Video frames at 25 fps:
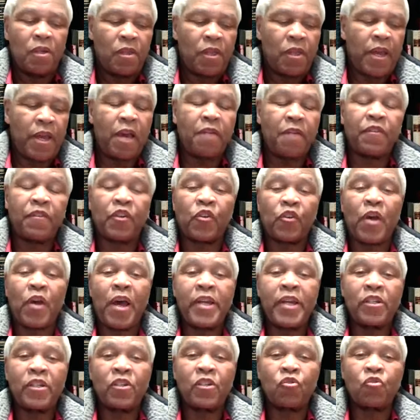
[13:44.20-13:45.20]
they have a
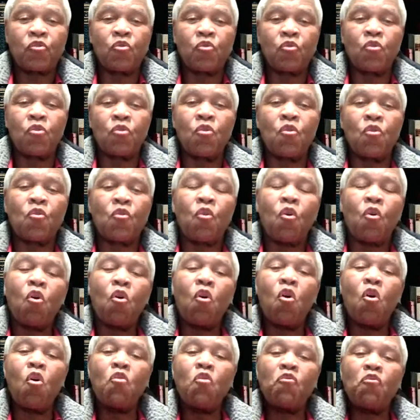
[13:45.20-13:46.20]
right to look
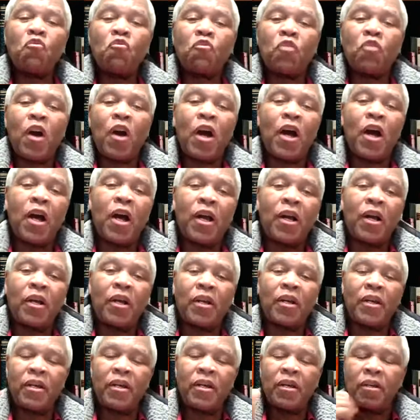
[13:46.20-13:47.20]
over
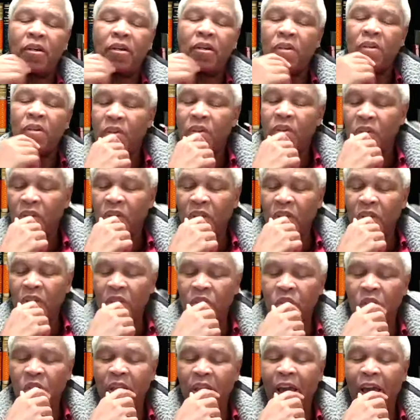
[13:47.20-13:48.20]

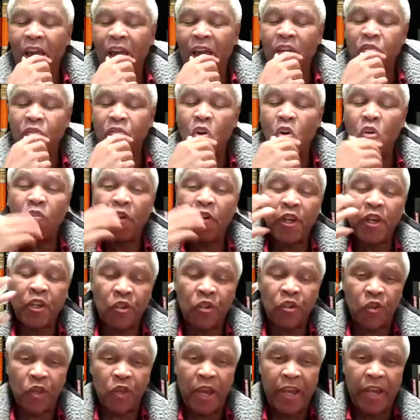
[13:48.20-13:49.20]
his life, over
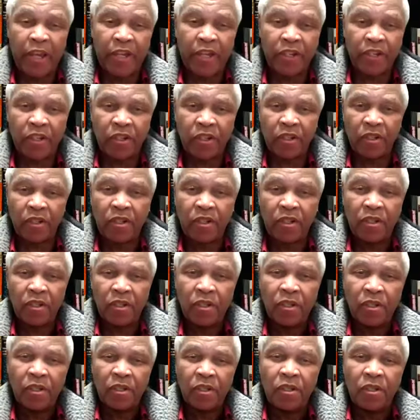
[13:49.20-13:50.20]
his head,
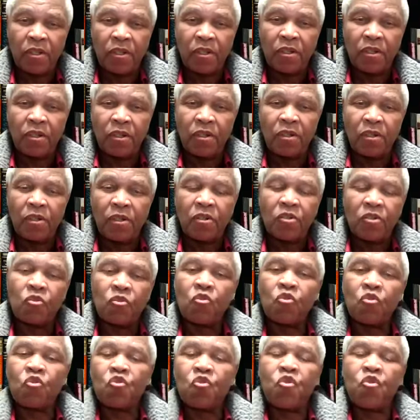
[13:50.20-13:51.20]

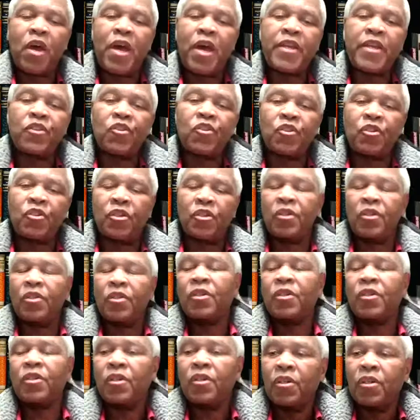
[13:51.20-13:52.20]
to Christ
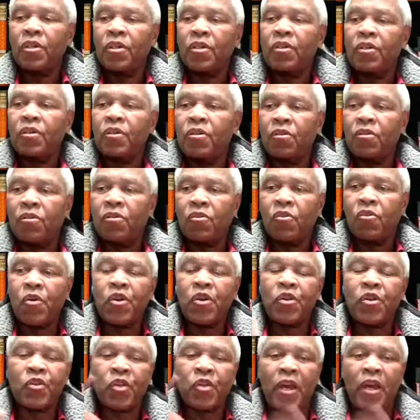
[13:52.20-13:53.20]
who
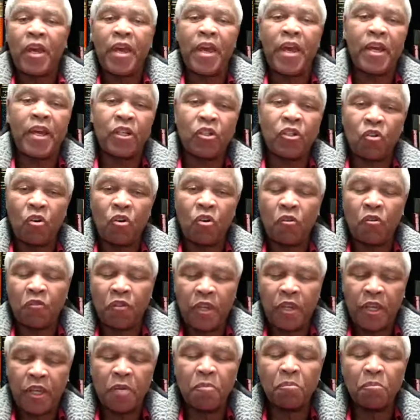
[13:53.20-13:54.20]
is ahead of
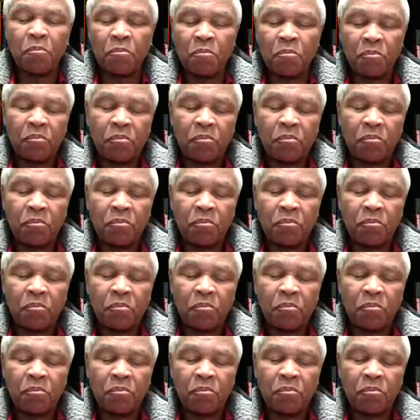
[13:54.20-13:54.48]
him.